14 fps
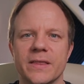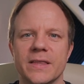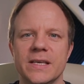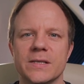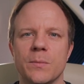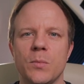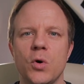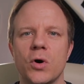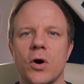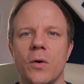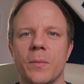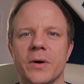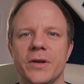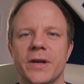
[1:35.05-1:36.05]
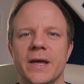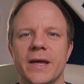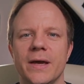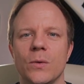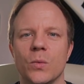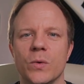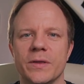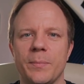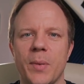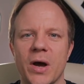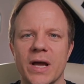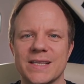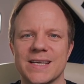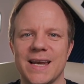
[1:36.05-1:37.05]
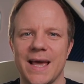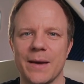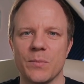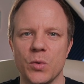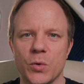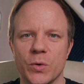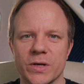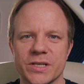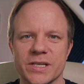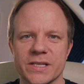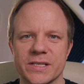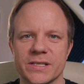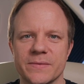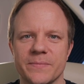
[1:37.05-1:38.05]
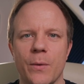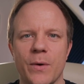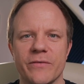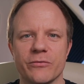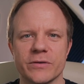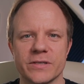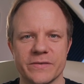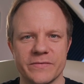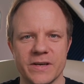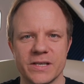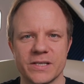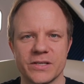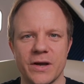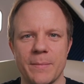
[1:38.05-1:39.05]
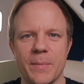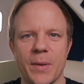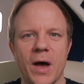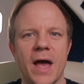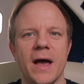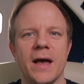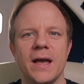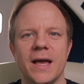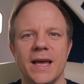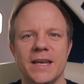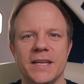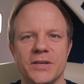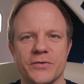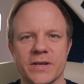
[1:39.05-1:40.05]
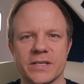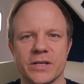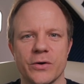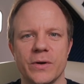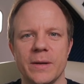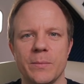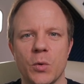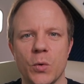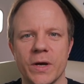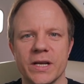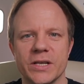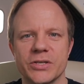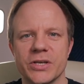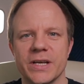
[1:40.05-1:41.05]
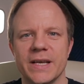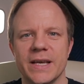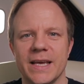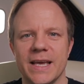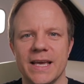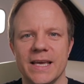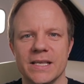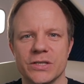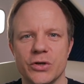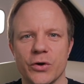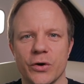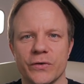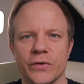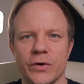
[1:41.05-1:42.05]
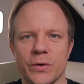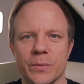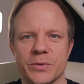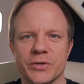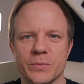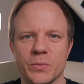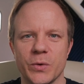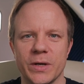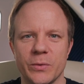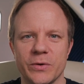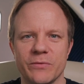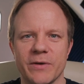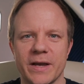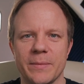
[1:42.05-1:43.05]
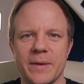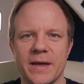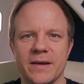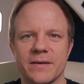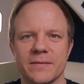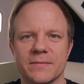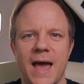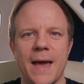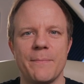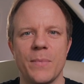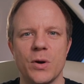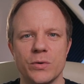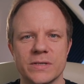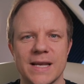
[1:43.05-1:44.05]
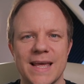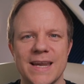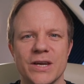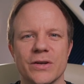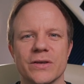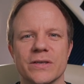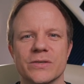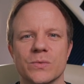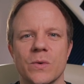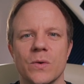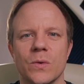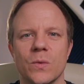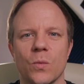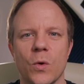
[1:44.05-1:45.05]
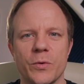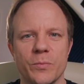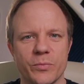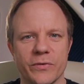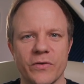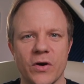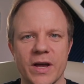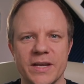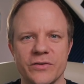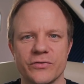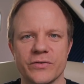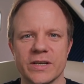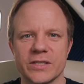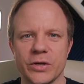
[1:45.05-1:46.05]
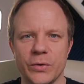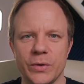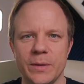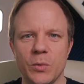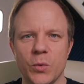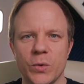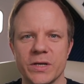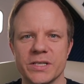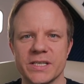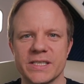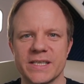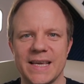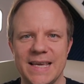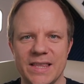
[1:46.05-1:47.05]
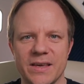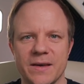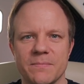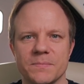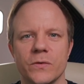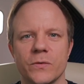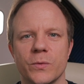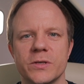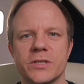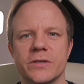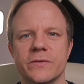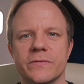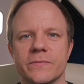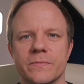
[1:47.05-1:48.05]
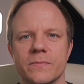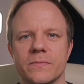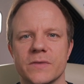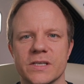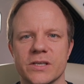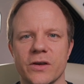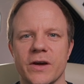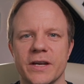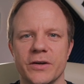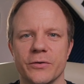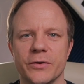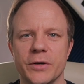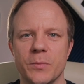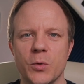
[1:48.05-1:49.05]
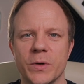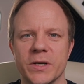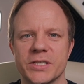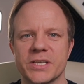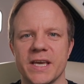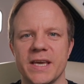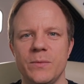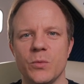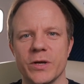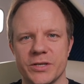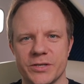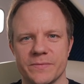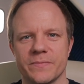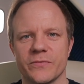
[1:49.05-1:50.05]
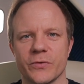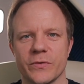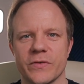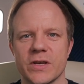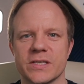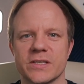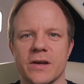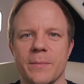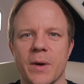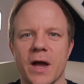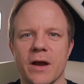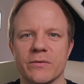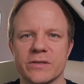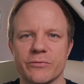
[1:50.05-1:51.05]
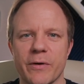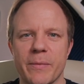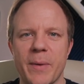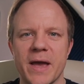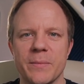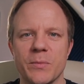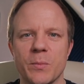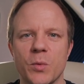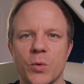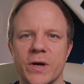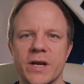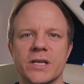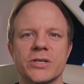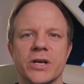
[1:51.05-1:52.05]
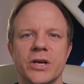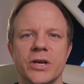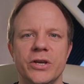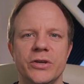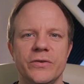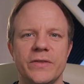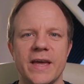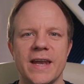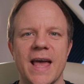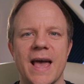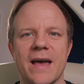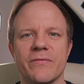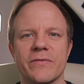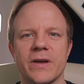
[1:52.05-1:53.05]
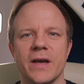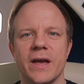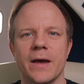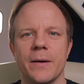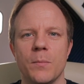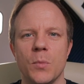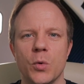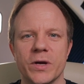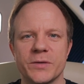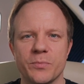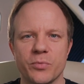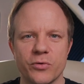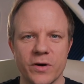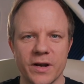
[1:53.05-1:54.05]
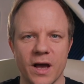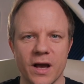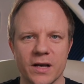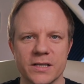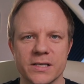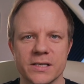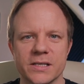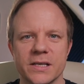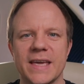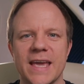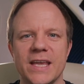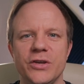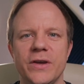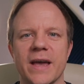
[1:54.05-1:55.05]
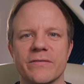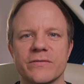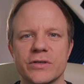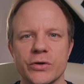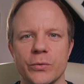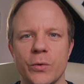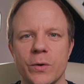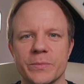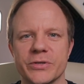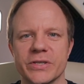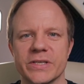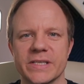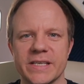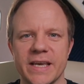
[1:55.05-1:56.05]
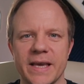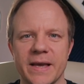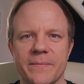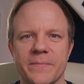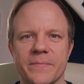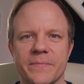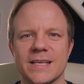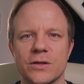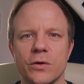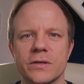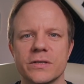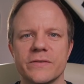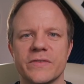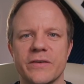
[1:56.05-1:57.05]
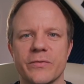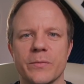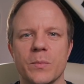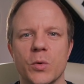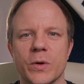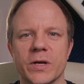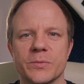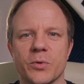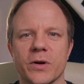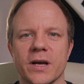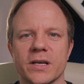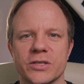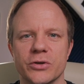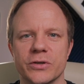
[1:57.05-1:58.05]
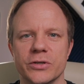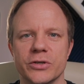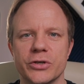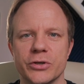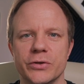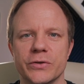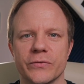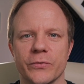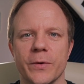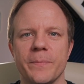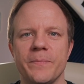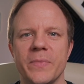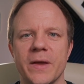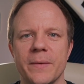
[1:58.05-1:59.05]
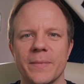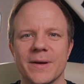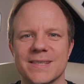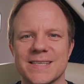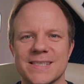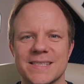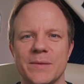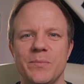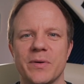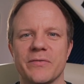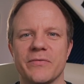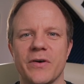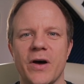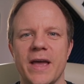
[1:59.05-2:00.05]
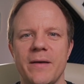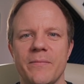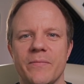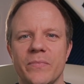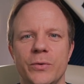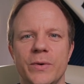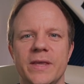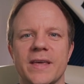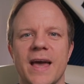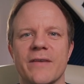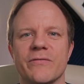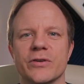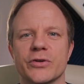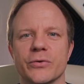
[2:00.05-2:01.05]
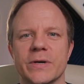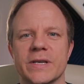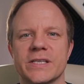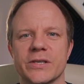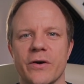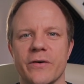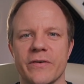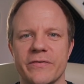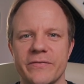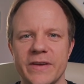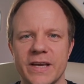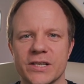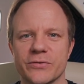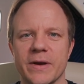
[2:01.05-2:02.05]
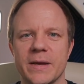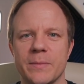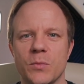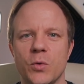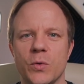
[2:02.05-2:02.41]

These are more common with buy-to-let mortgages. However, as a first-time buyer, an interest-only mortgage is not an option we would recommend. And most lenders won't provide interest-only mortgages either. So once you've decided on your mortgage scheme, which for a first-time buyer is a repayment mortgage, you then have mortgage products. Again, you have two options here. There's lots of different mortgage products you can choose from, but to simplify it, you either have a choice of a fixed rate